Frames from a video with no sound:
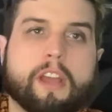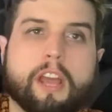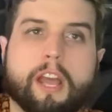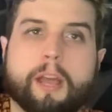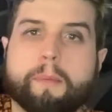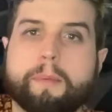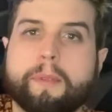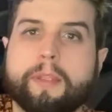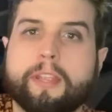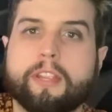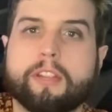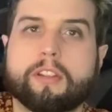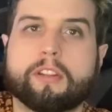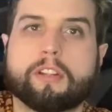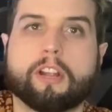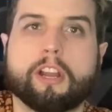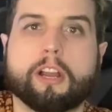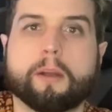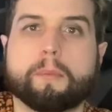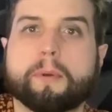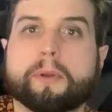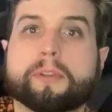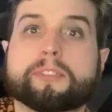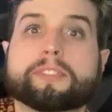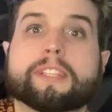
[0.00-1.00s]
up here.
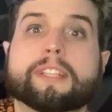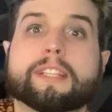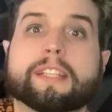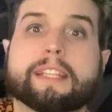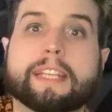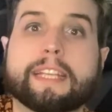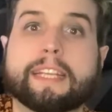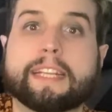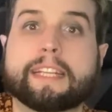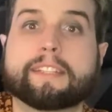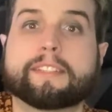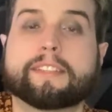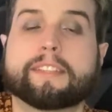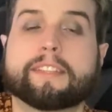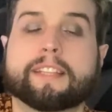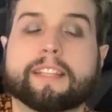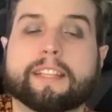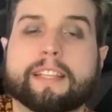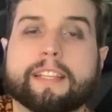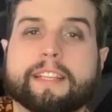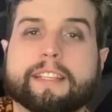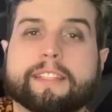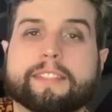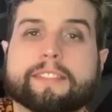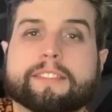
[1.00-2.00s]
I'll post a link to the
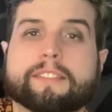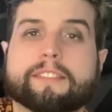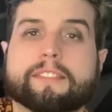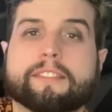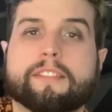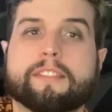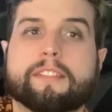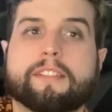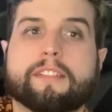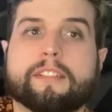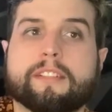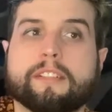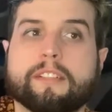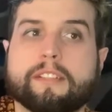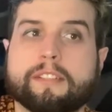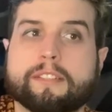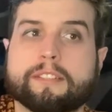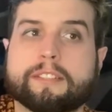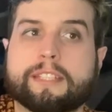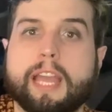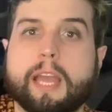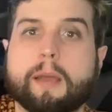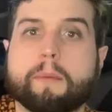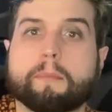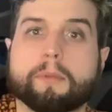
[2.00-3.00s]
list
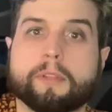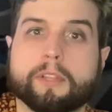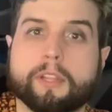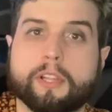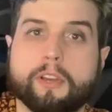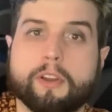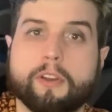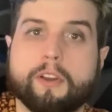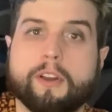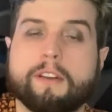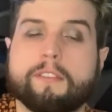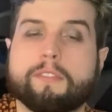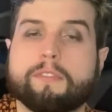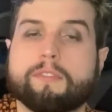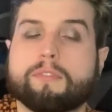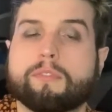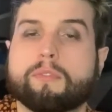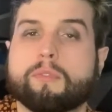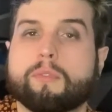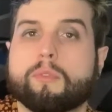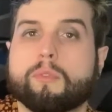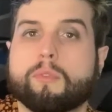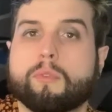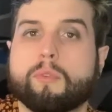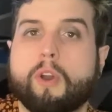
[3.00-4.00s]
down below of
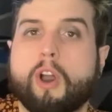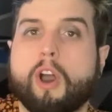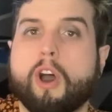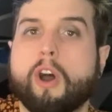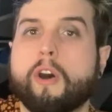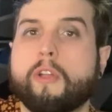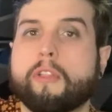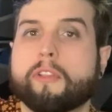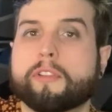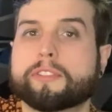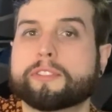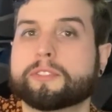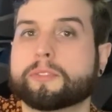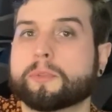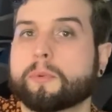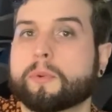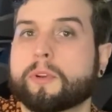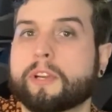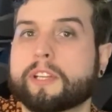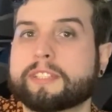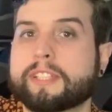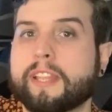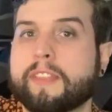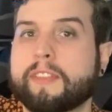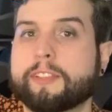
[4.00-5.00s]
all the
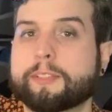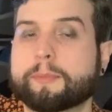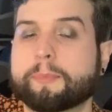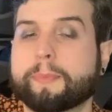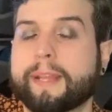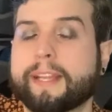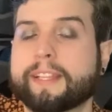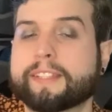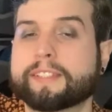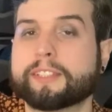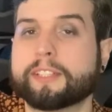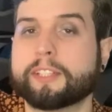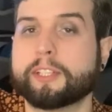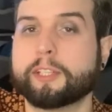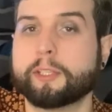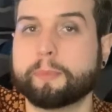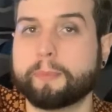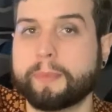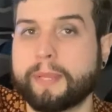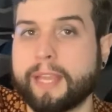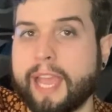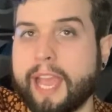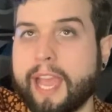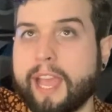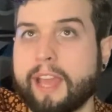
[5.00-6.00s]
stores that these plants could
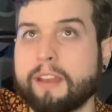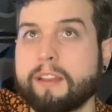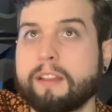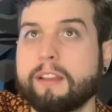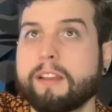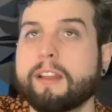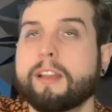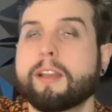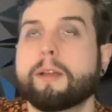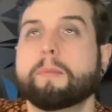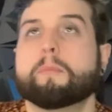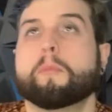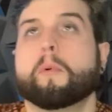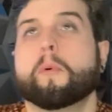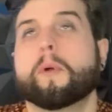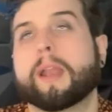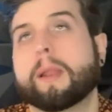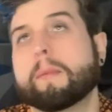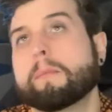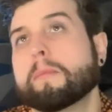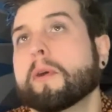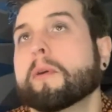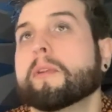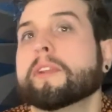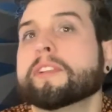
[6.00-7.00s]
be at. What
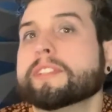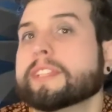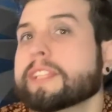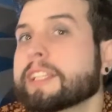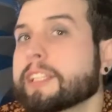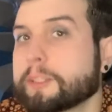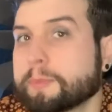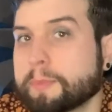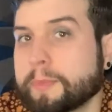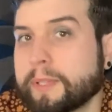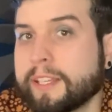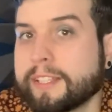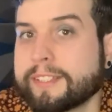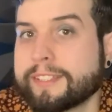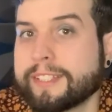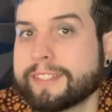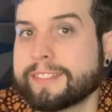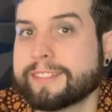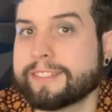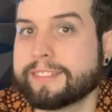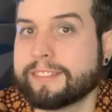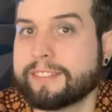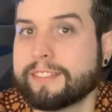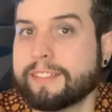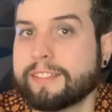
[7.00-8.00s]
I'm noticing is because
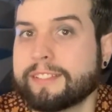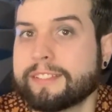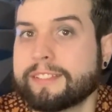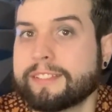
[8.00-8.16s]
it's